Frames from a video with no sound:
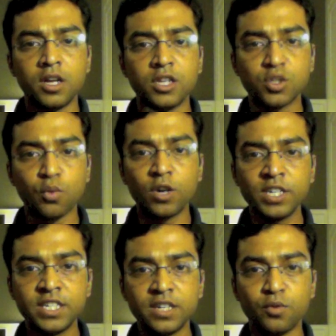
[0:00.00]
So what
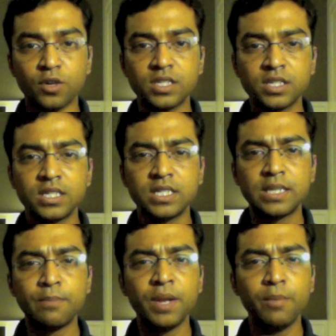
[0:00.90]
they did was
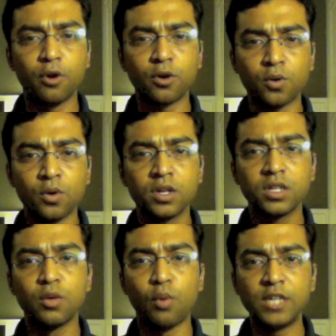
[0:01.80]
simply borrow
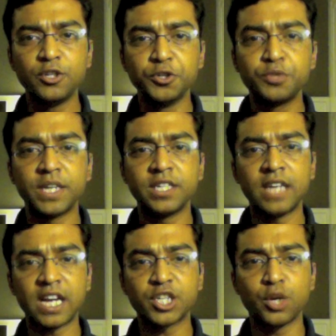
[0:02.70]
the one used by the
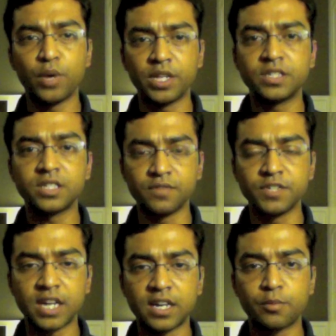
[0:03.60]
National Weather
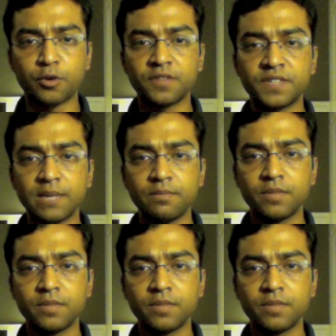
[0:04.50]
Service at that point of time.